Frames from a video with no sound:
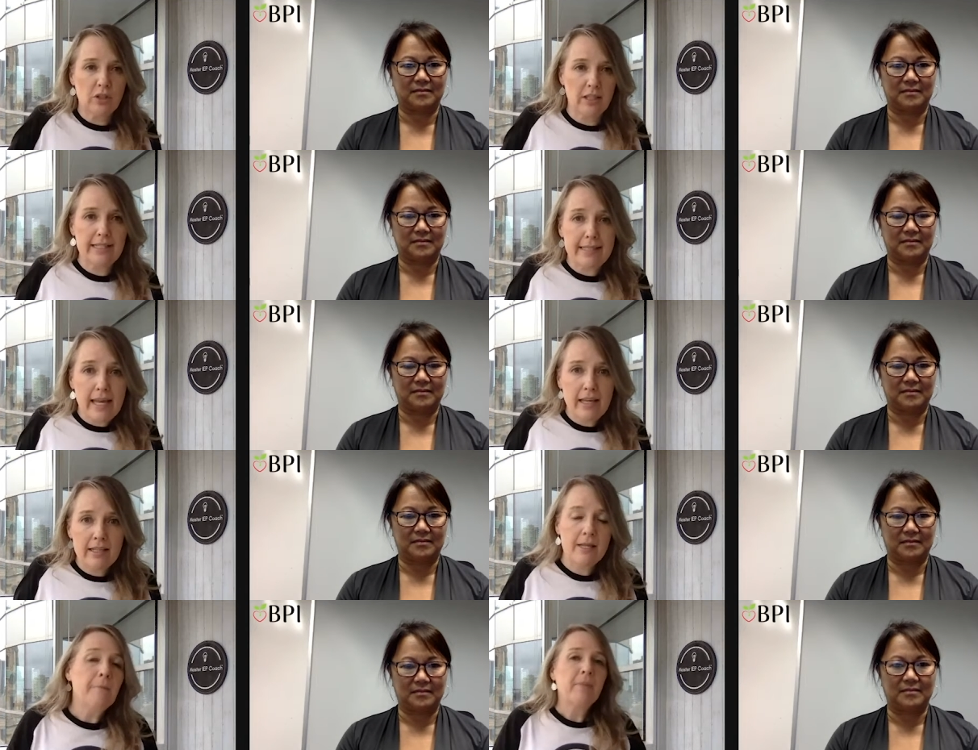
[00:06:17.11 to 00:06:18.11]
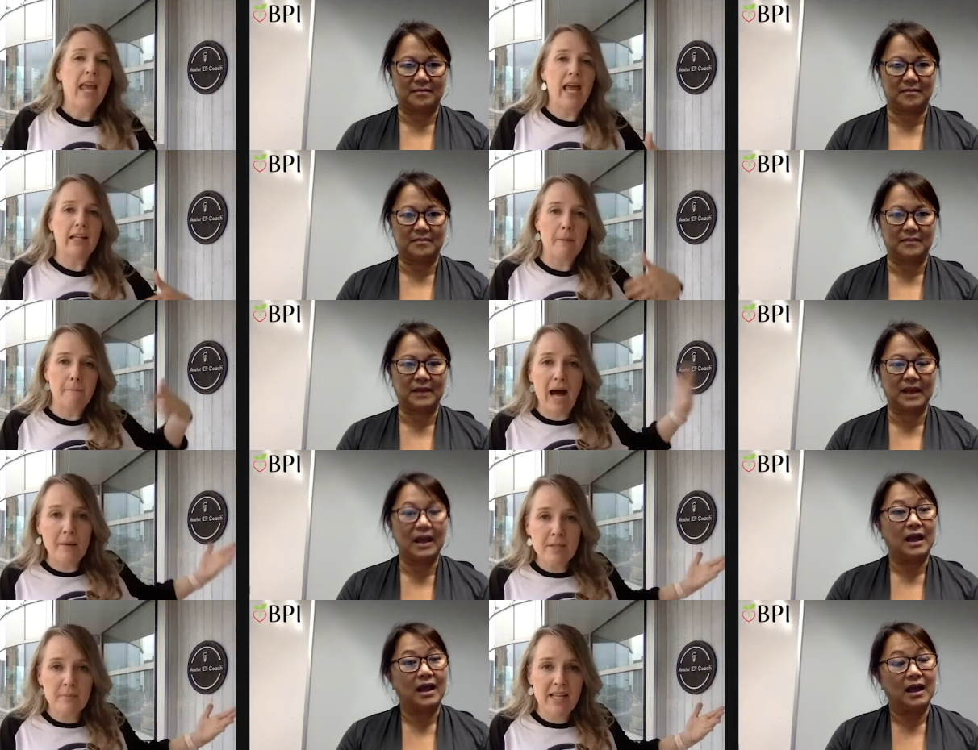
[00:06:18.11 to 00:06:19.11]
Speaker 1: learning stinks. And
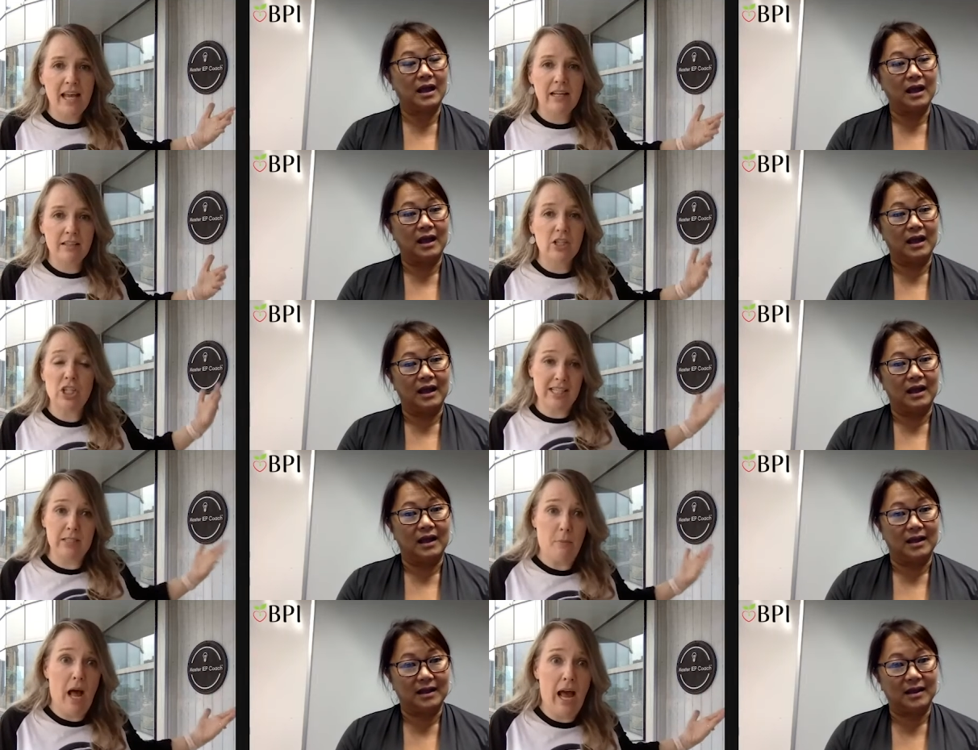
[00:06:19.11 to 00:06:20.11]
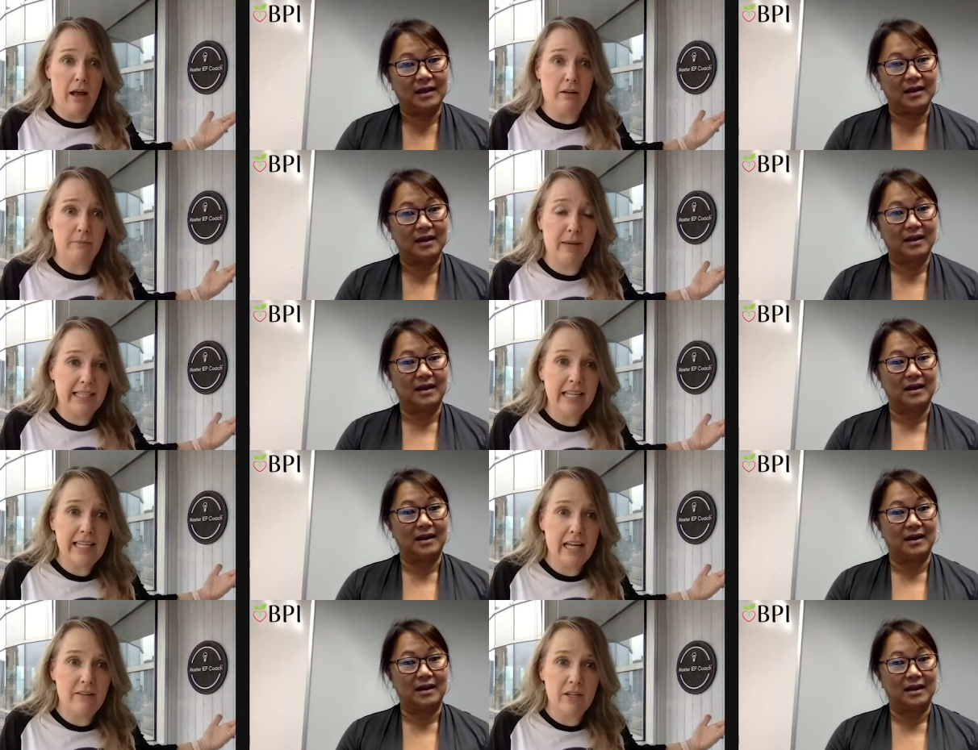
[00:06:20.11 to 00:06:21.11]
mom's upset because she says, my kid
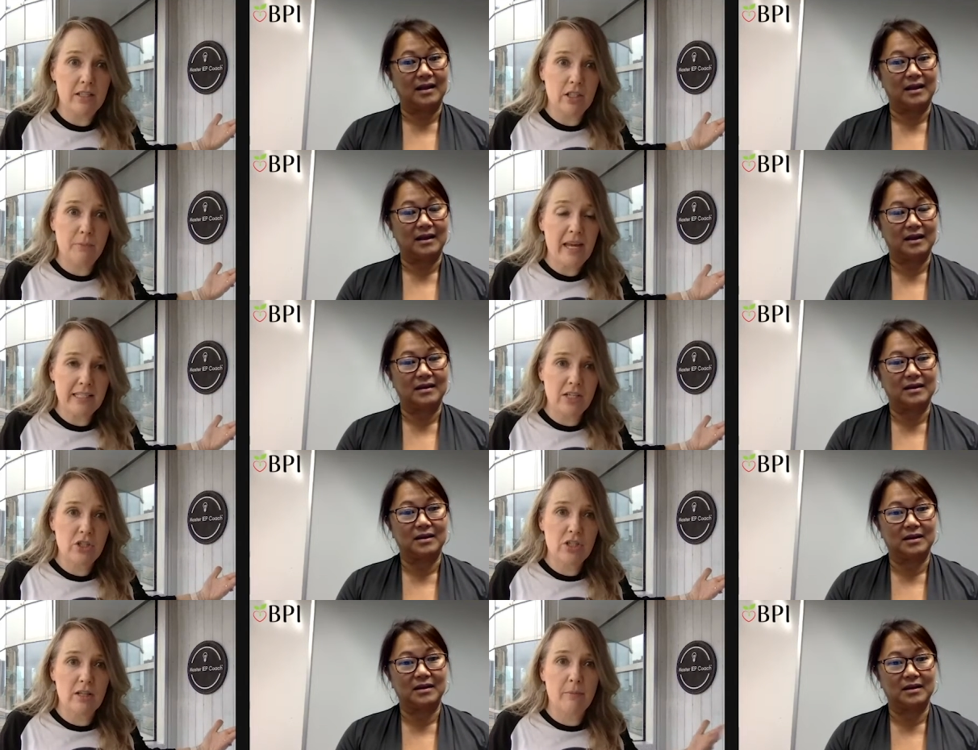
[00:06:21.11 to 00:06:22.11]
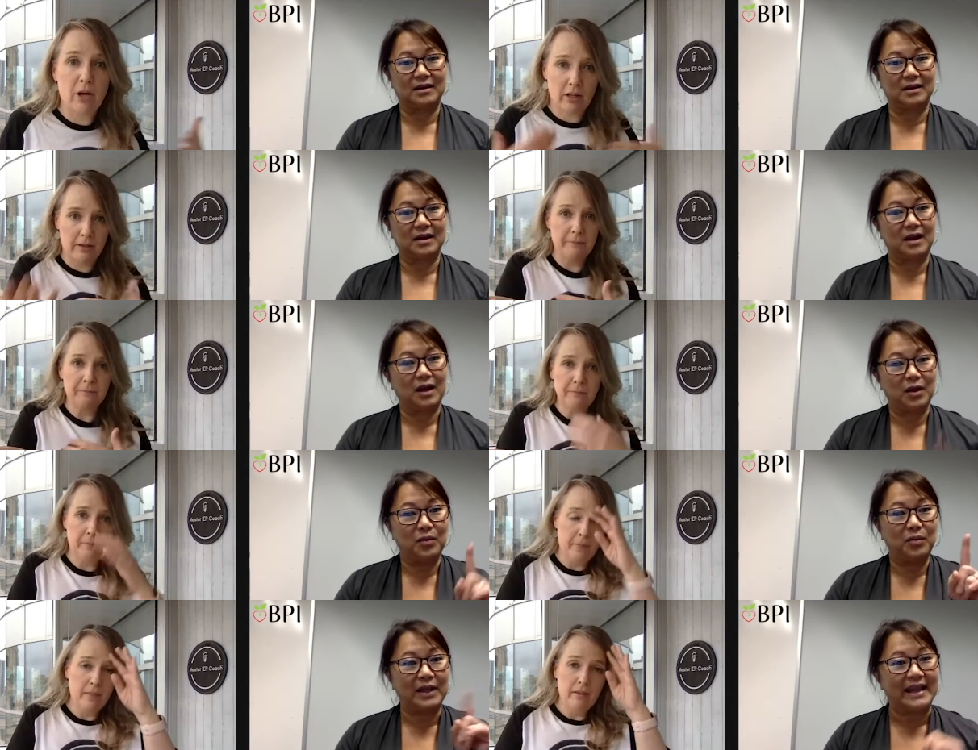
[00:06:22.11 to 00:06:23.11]
can't even pay attention to the book.
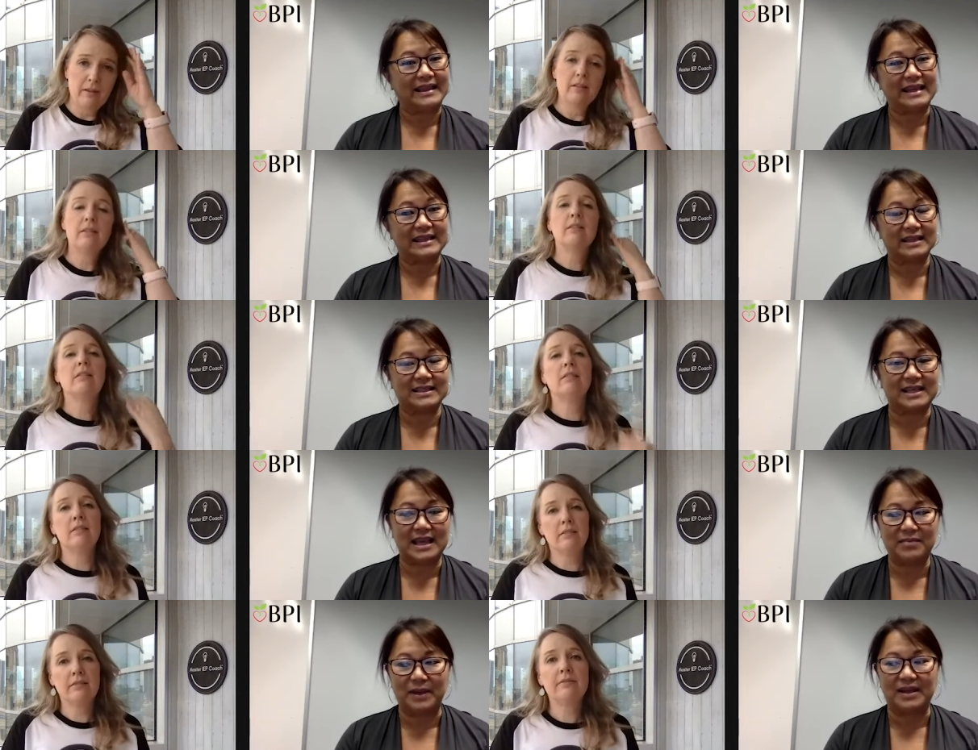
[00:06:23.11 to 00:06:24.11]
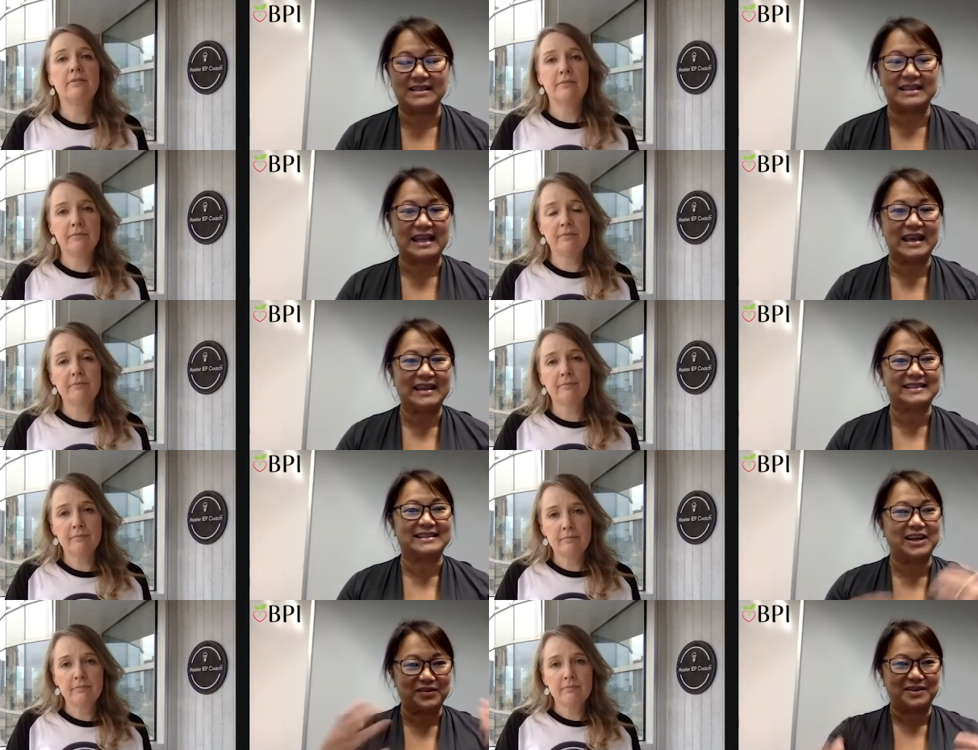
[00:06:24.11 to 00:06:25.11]
Speaker 2: Well, I think that's key, because in the
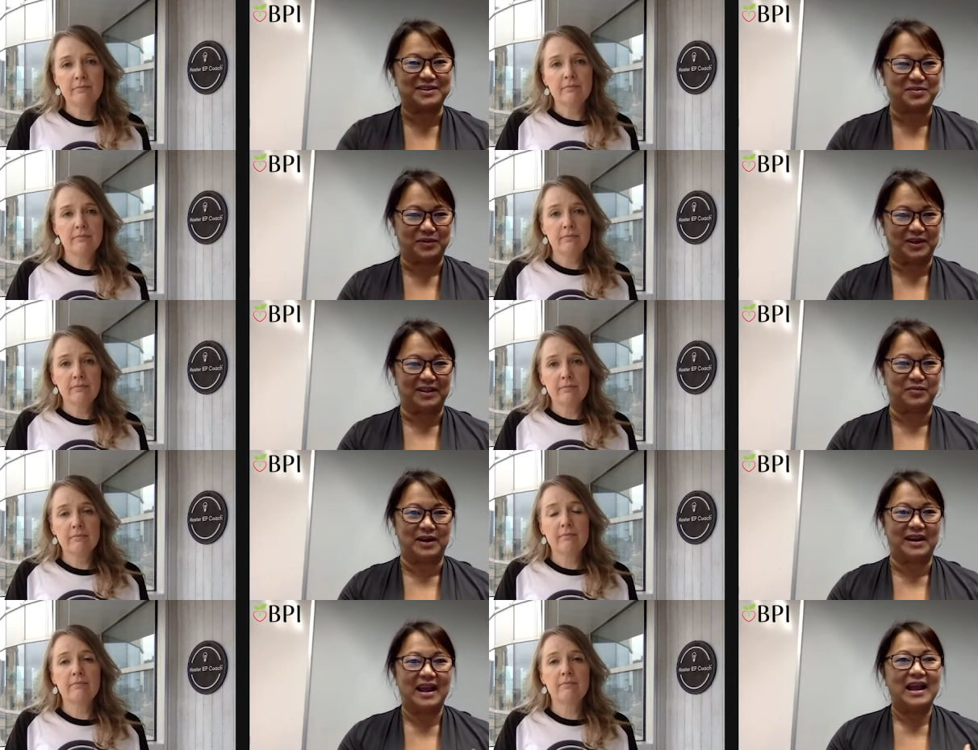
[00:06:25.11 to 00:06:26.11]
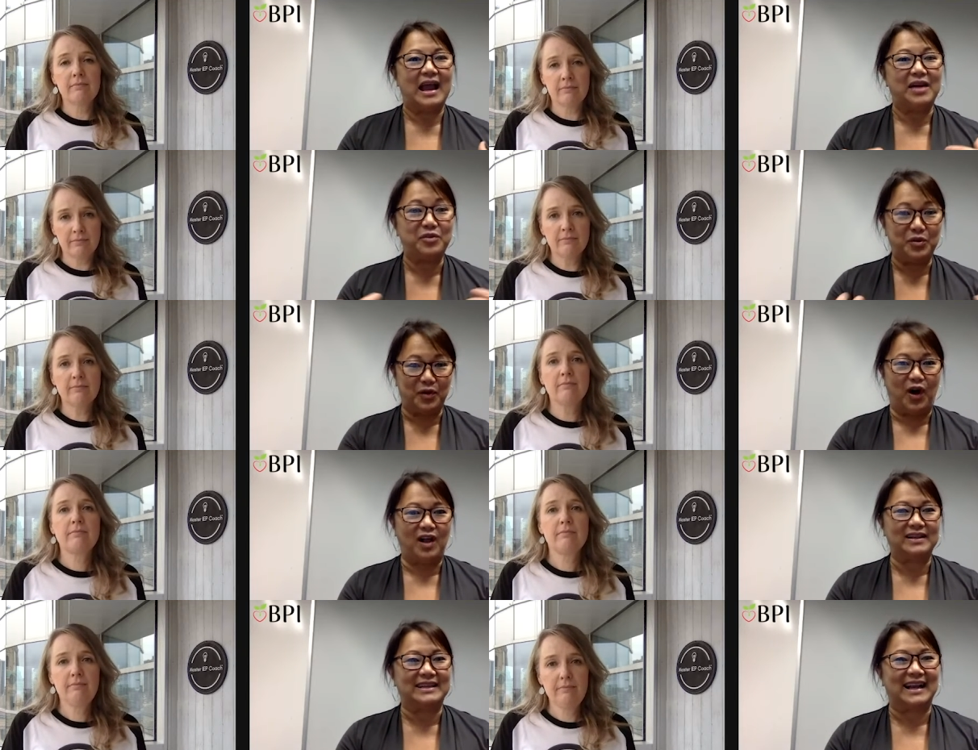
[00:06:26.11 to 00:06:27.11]
synchronous world, when you were
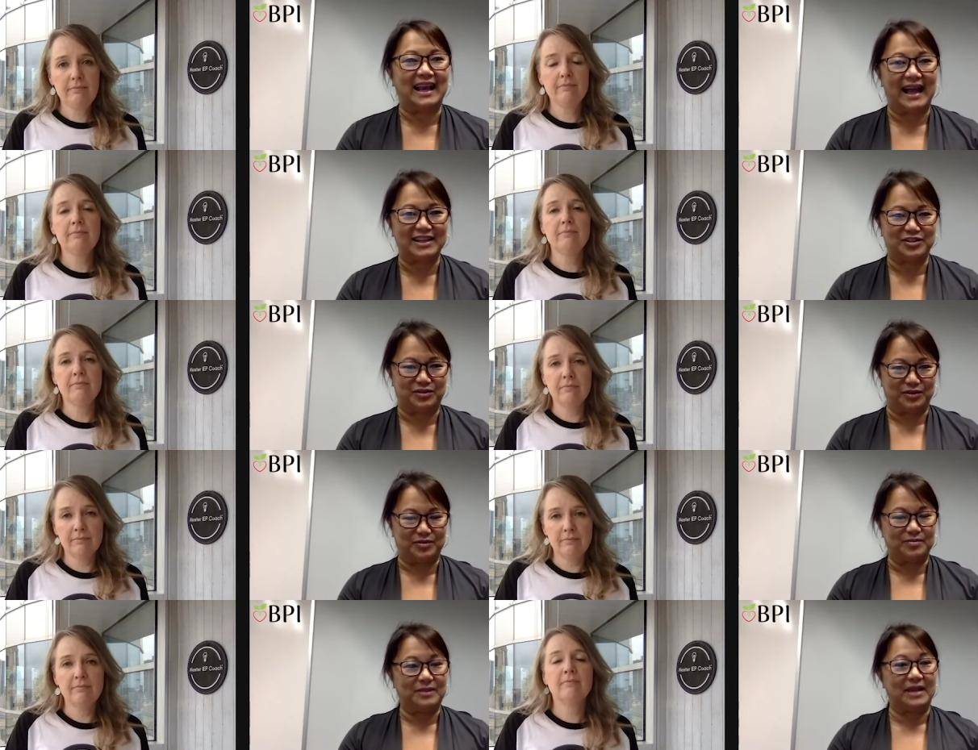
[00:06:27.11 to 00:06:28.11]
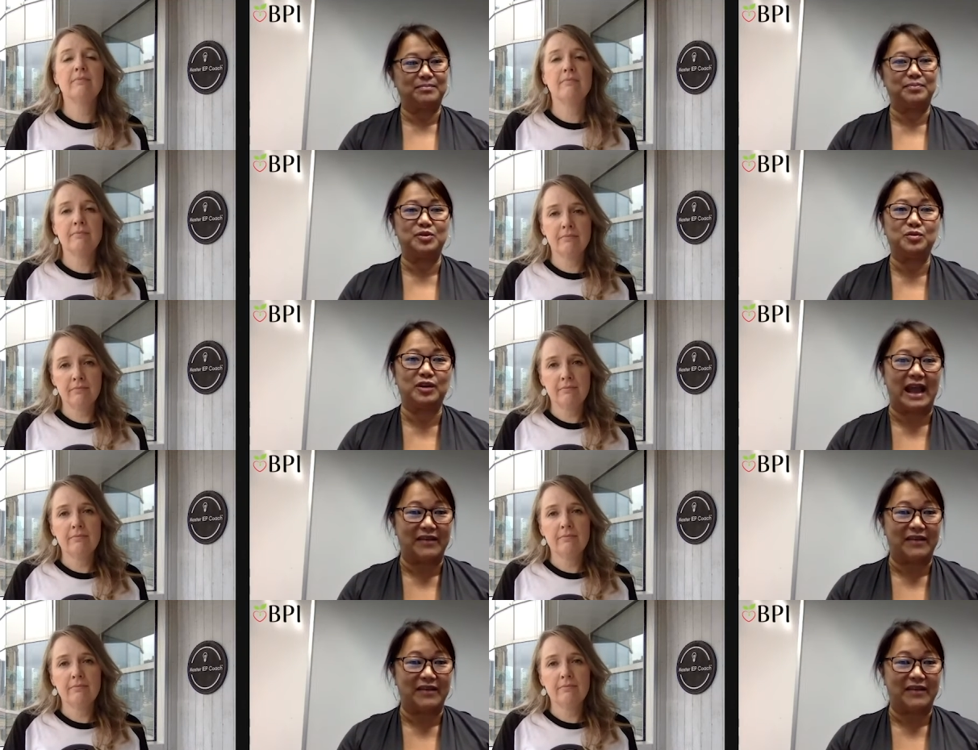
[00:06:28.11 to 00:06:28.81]
all in the classroom and you could